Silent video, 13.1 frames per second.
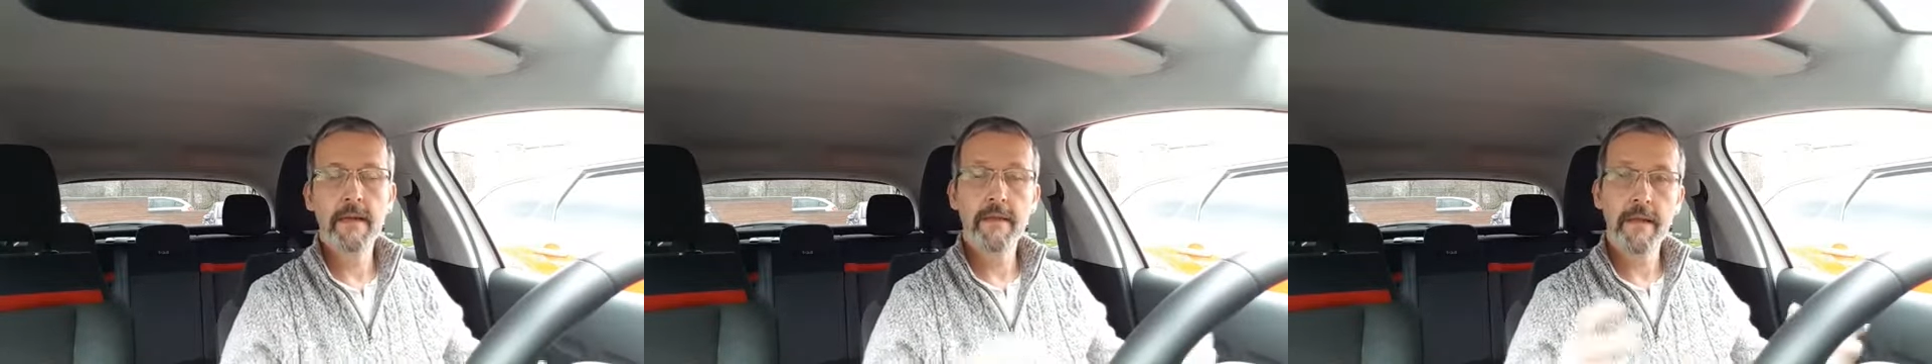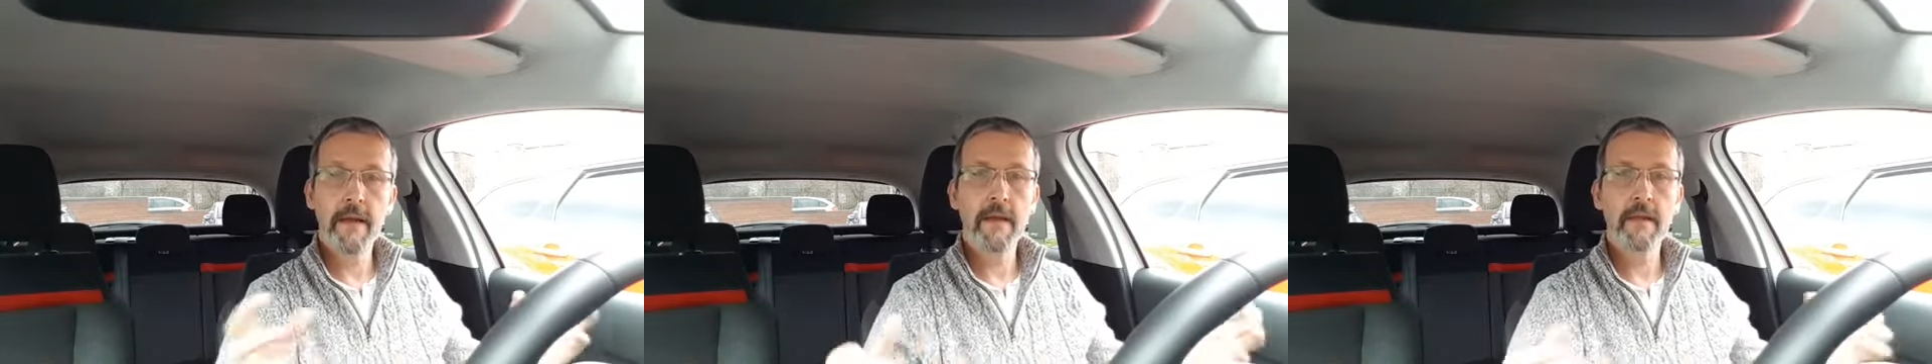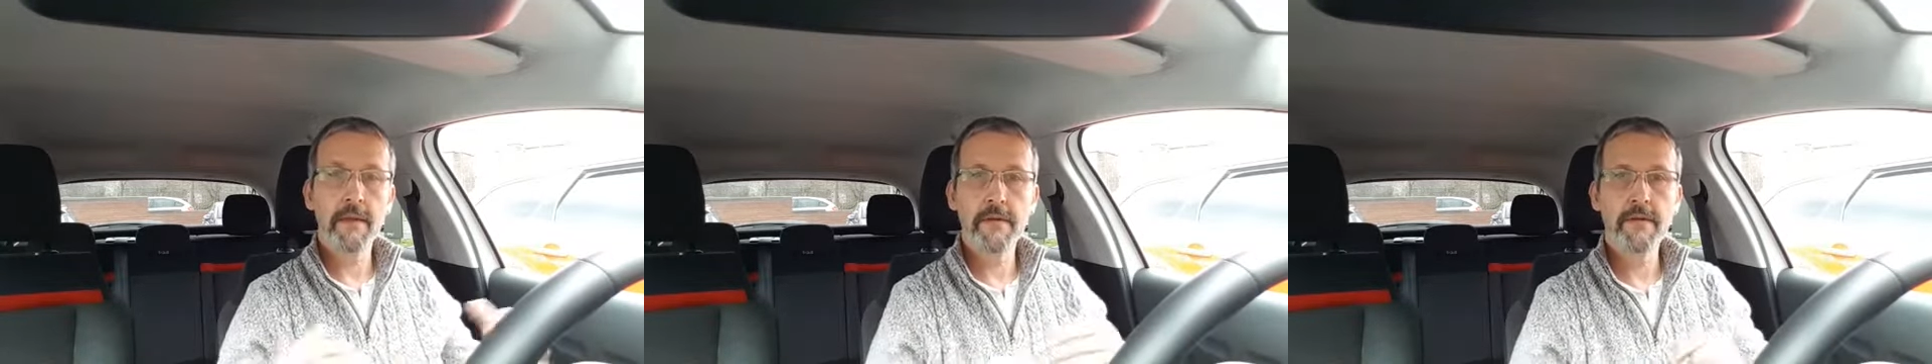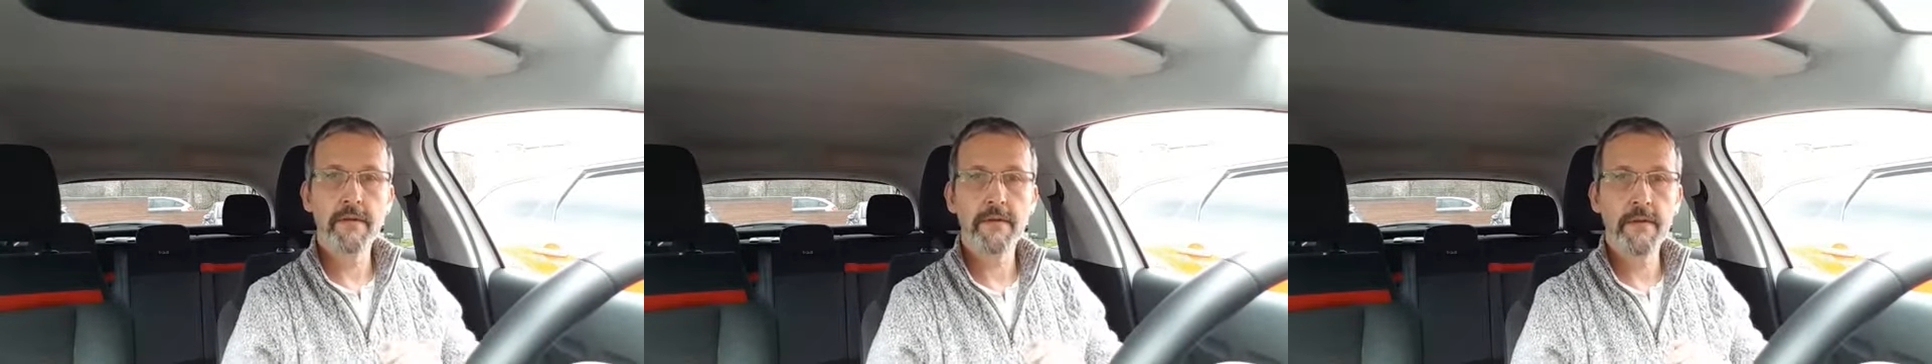that
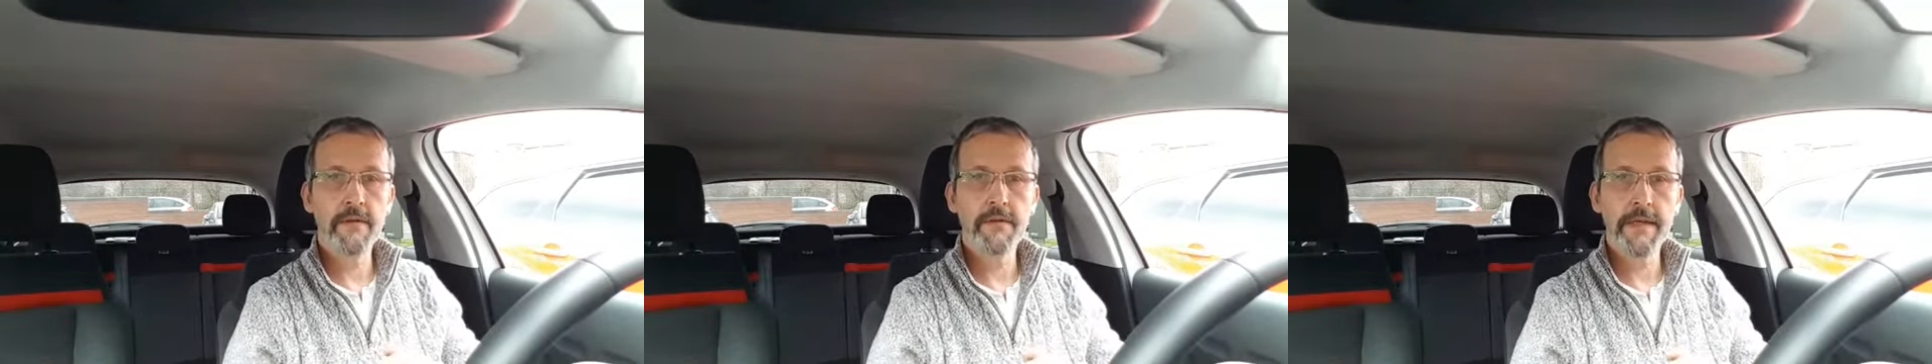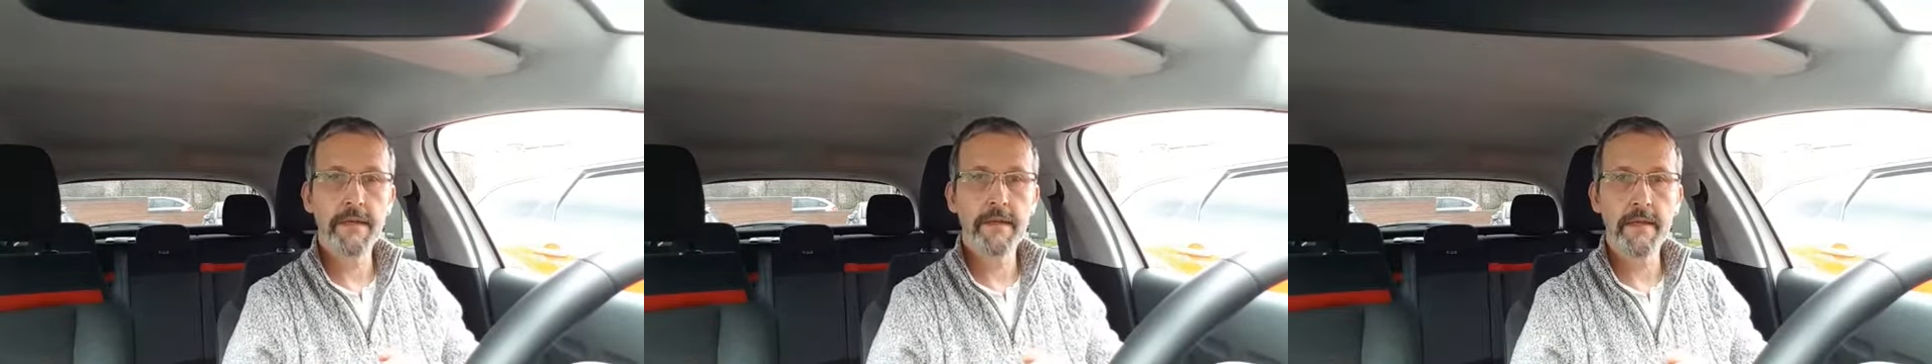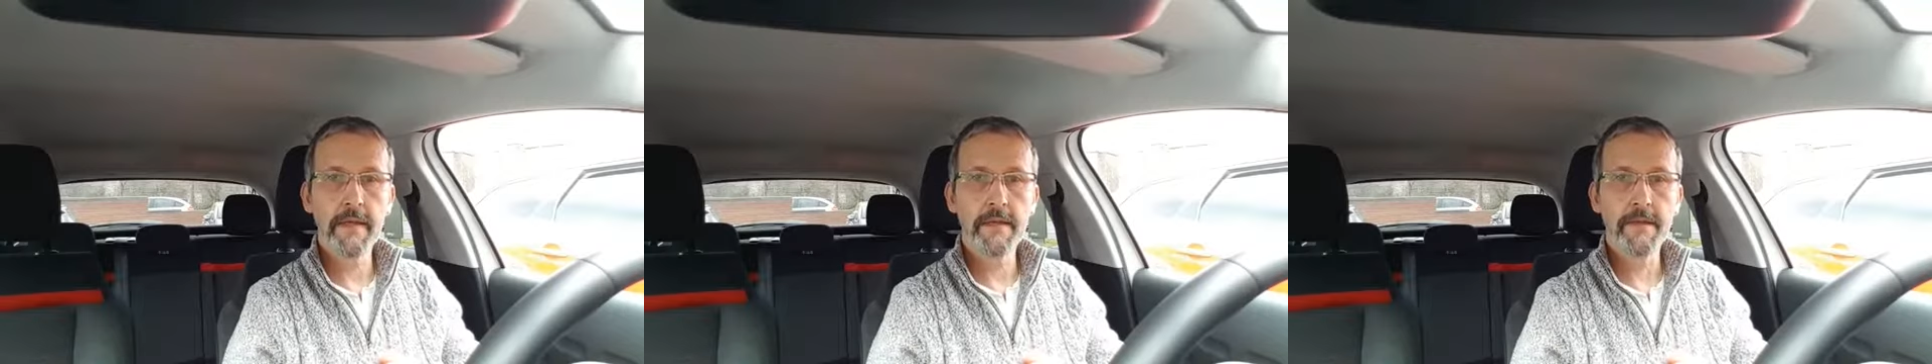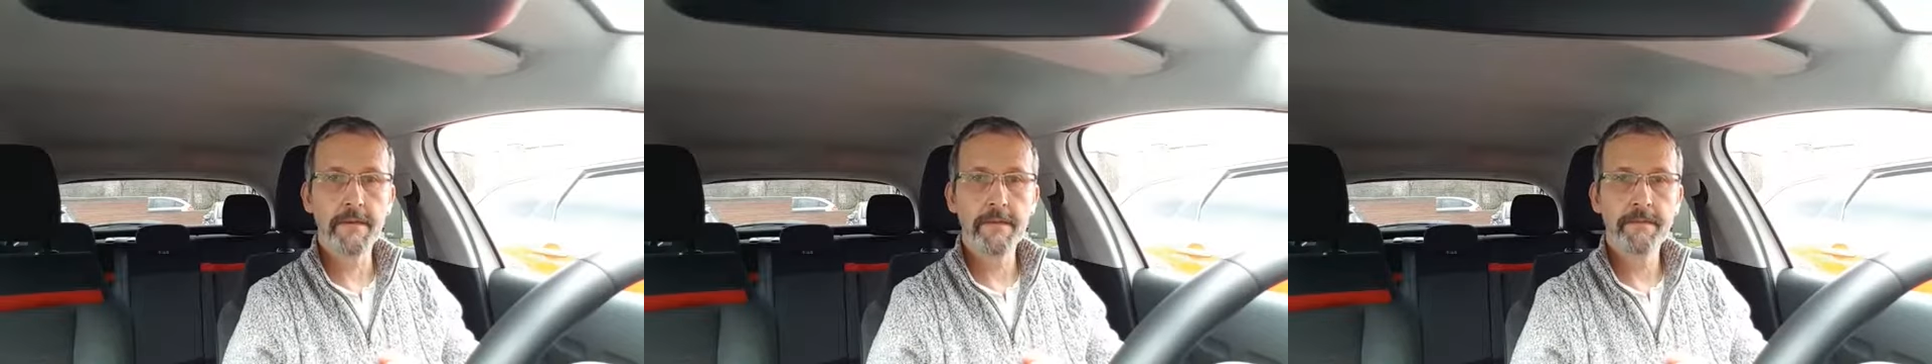allows us to trade
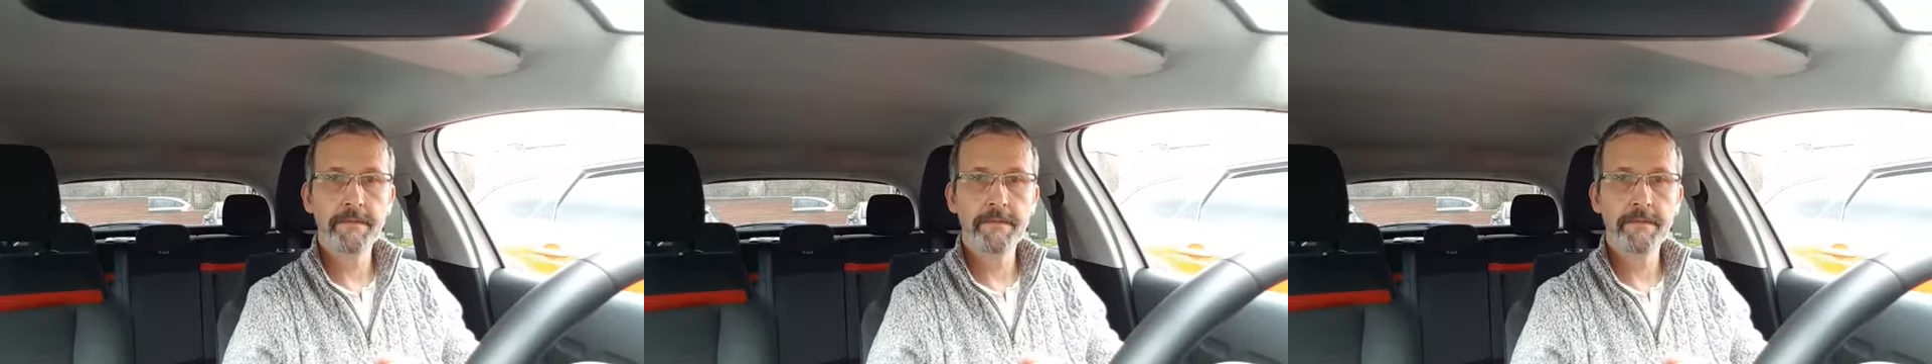together.